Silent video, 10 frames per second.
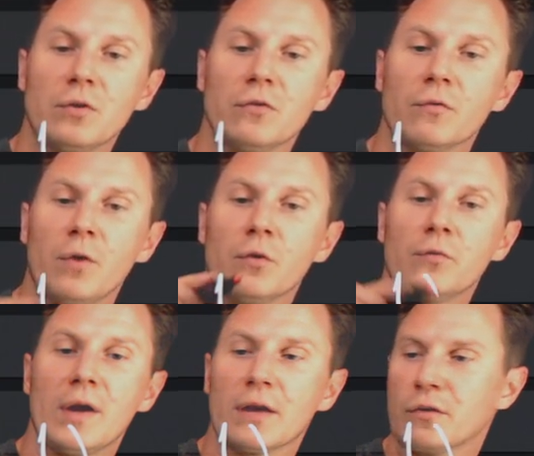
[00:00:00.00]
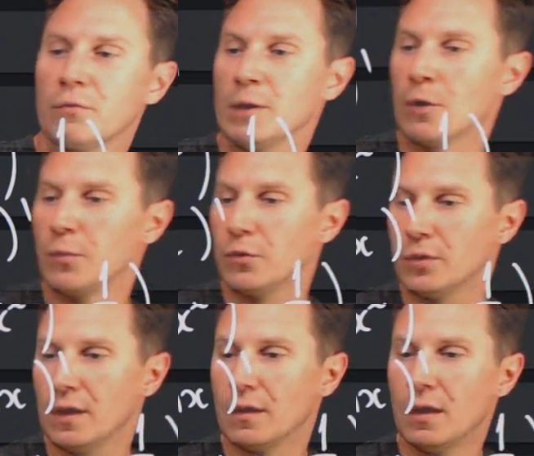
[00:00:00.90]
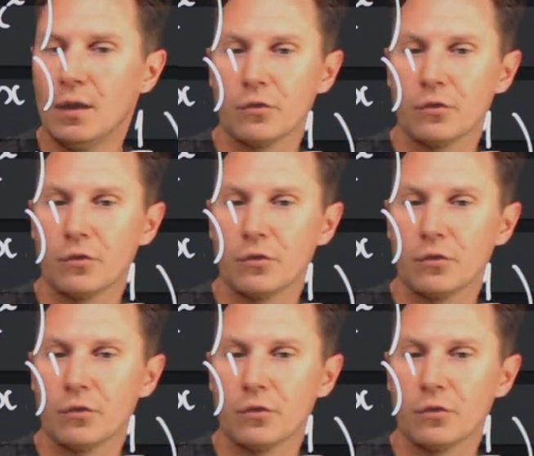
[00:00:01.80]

which is 1 over x as we computed.